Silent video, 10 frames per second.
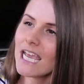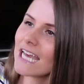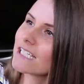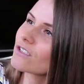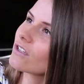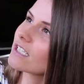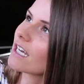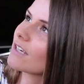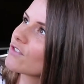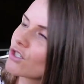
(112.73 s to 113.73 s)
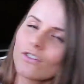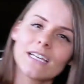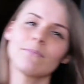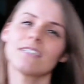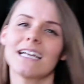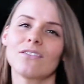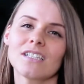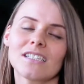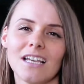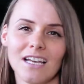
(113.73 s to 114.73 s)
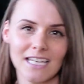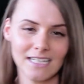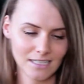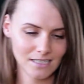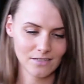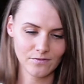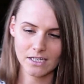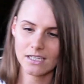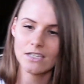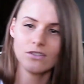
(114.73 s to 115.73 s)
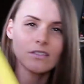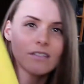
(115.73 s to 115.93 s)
and it's got this kind of trim down the side. Let's see if I can get you